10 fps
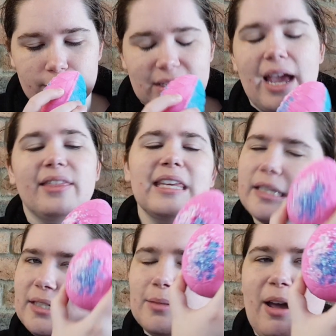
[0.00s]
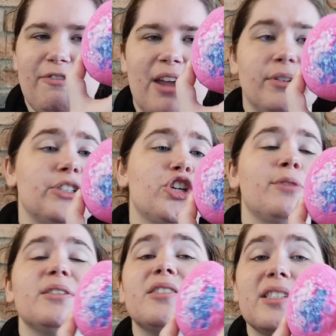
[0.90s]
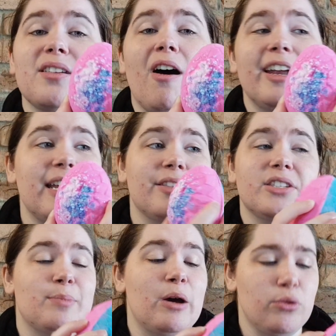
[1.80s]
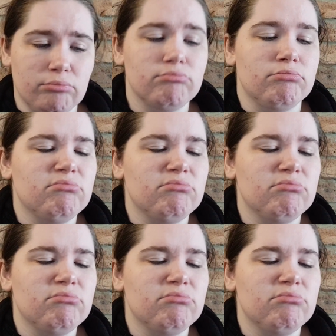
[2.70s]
Yeah, I think this is my favorite in terms of design and the smell.